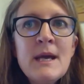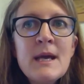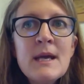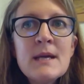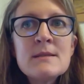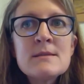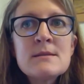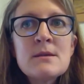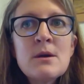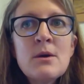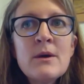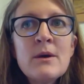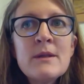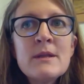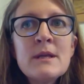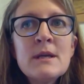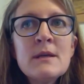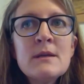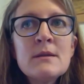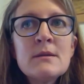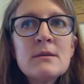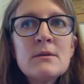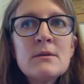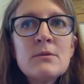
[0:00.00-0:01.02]
And so I
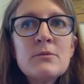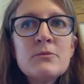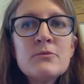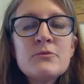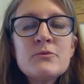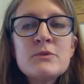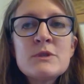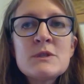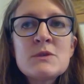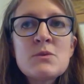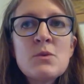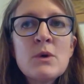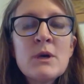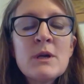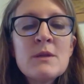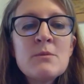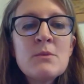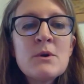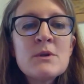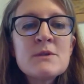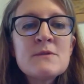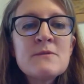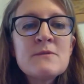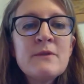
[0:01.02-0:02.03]
think just one of the
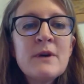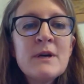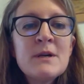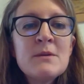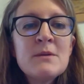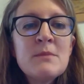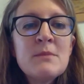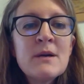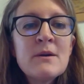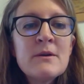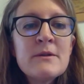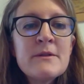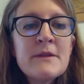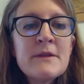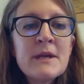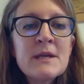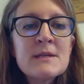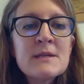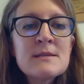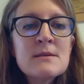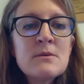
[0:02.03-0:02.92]
most fundamental things